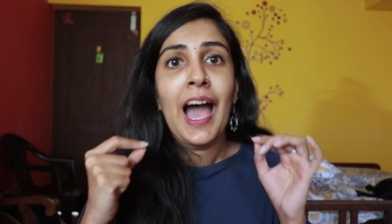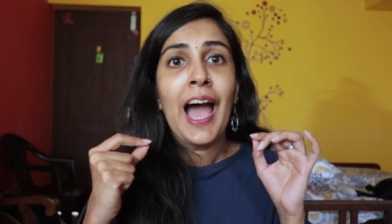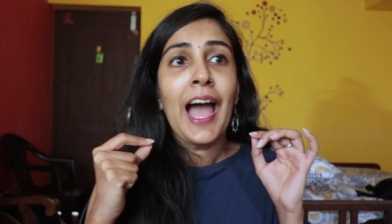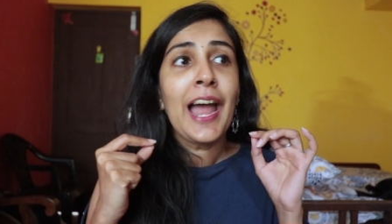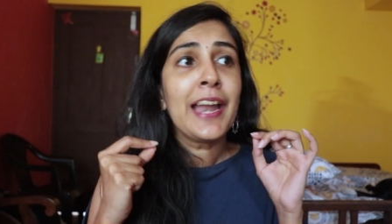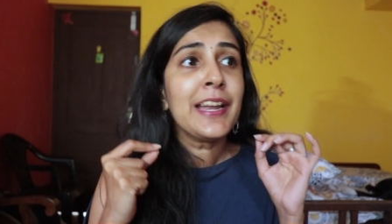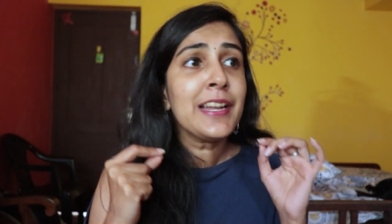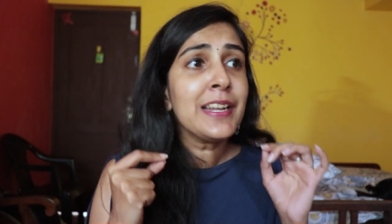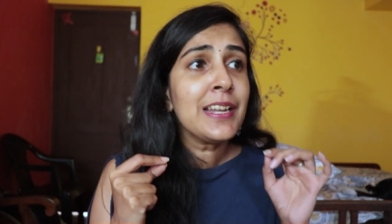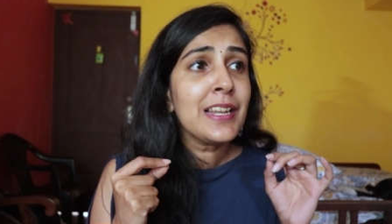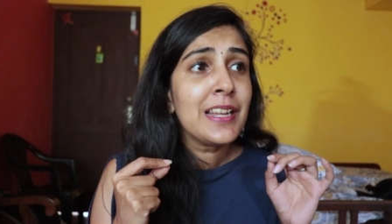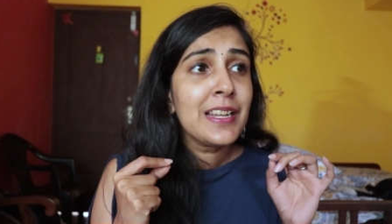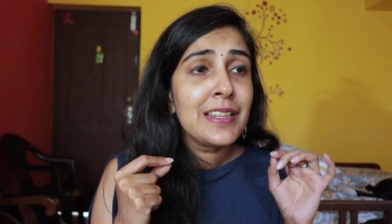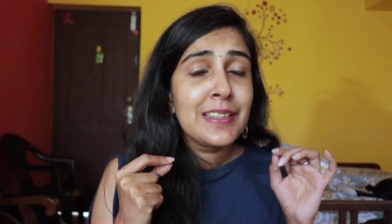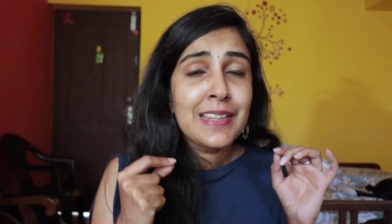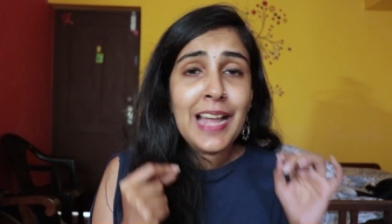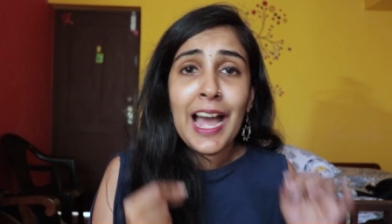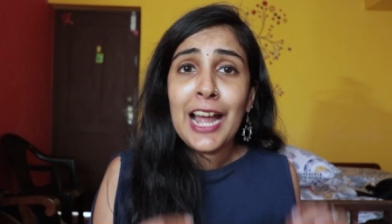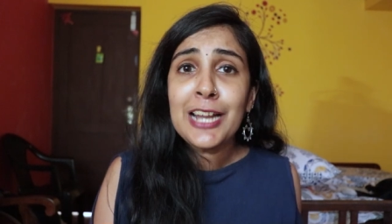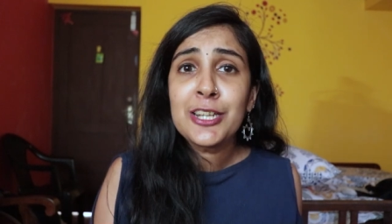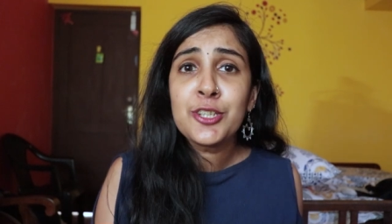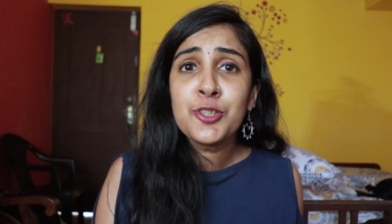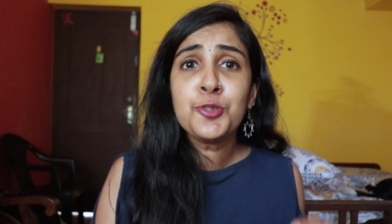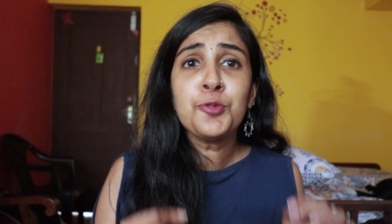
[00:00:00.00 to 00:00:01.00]
and
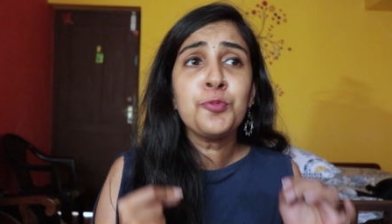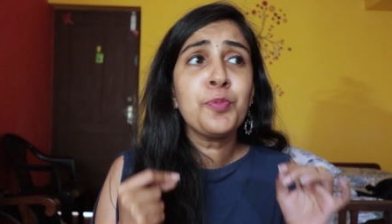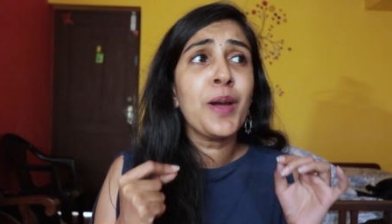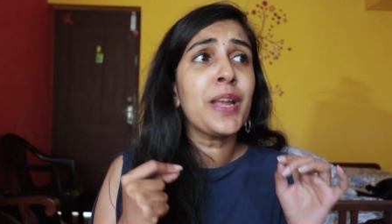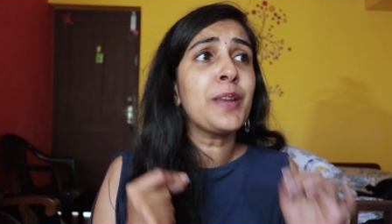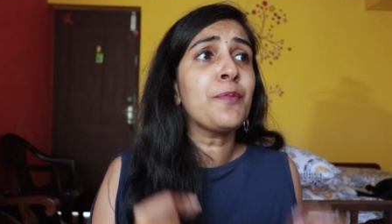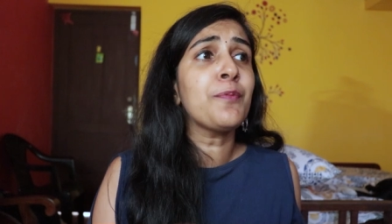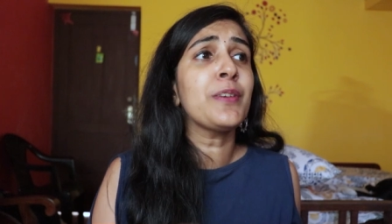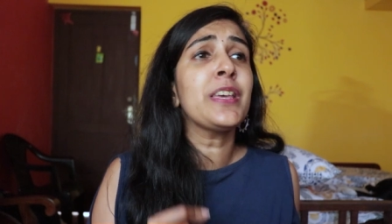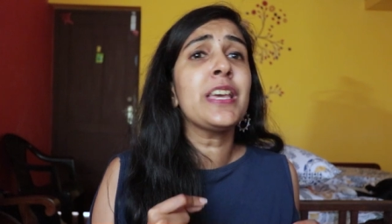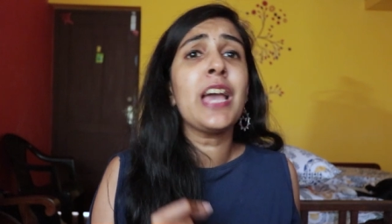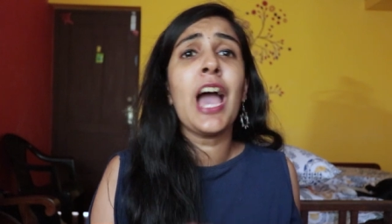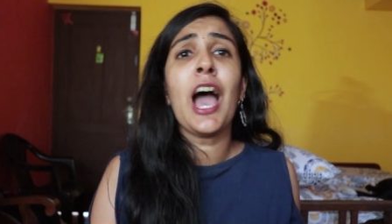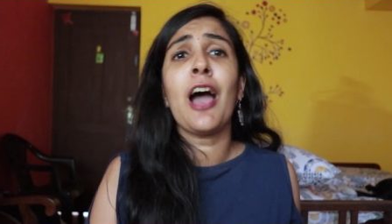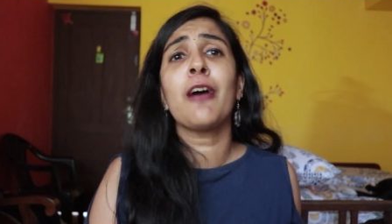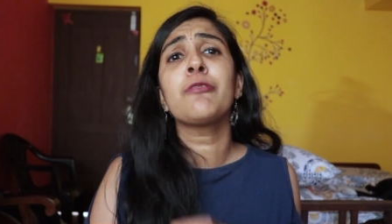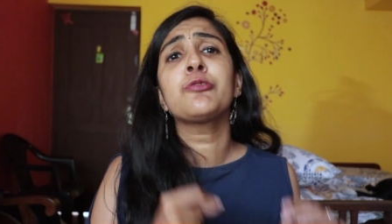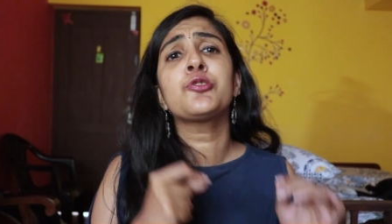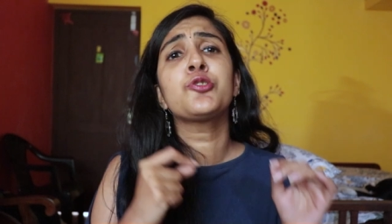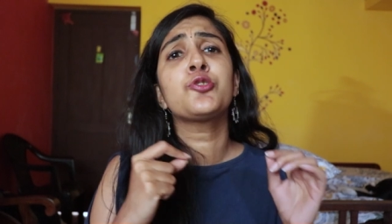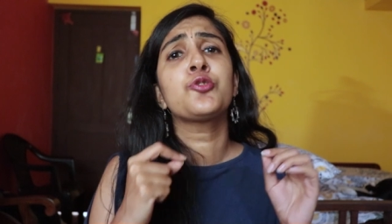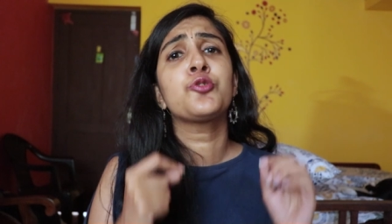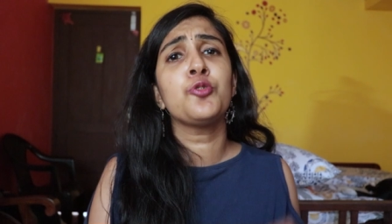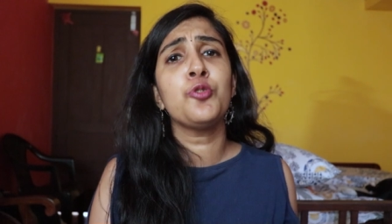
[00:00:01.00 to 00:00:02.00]
that too when we
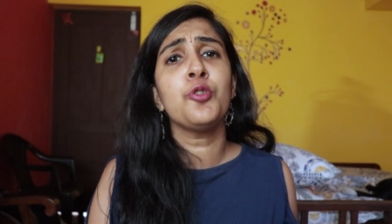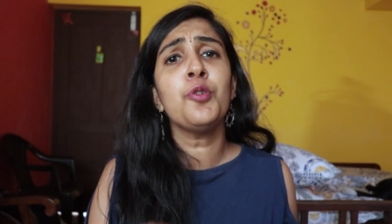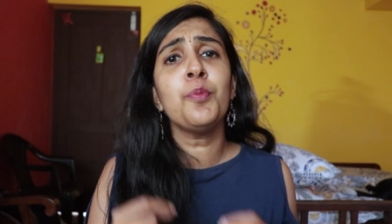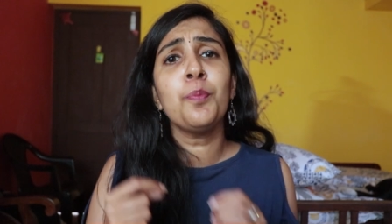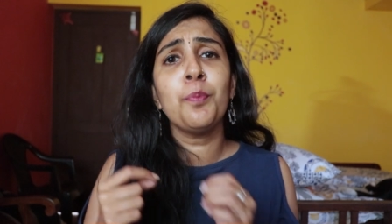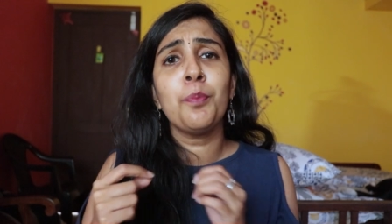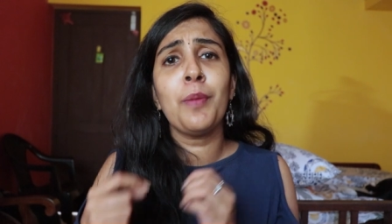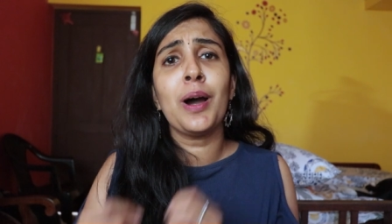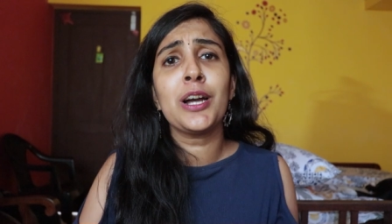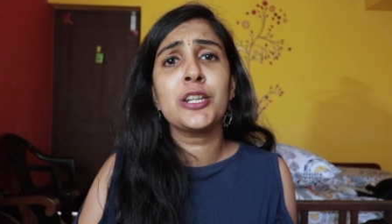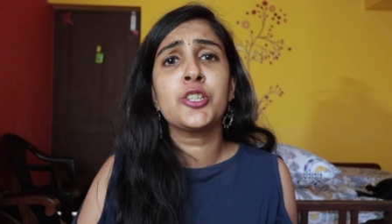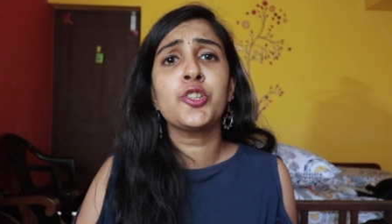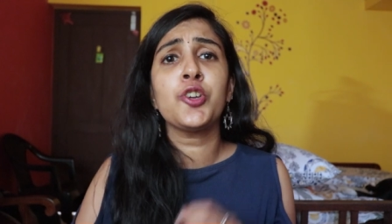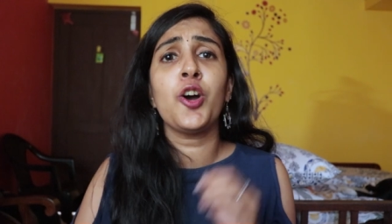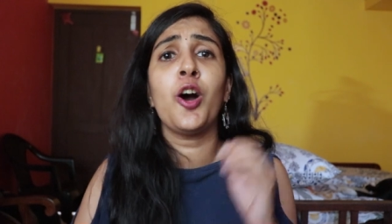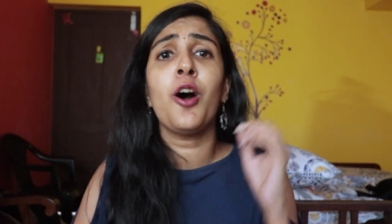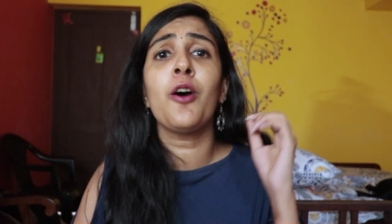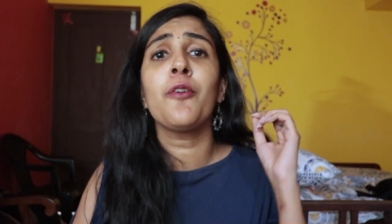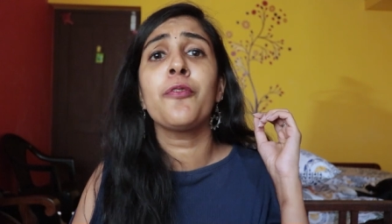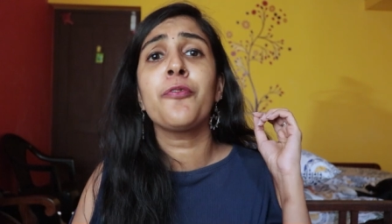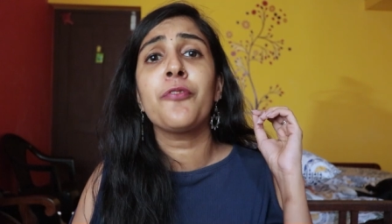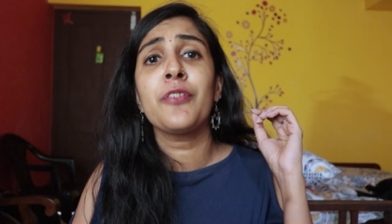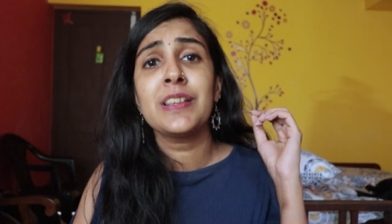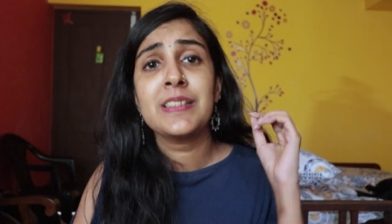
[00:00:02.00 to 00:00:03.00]
have so much
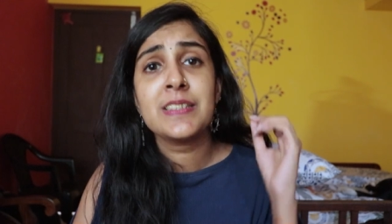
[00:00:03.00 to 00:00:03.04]
of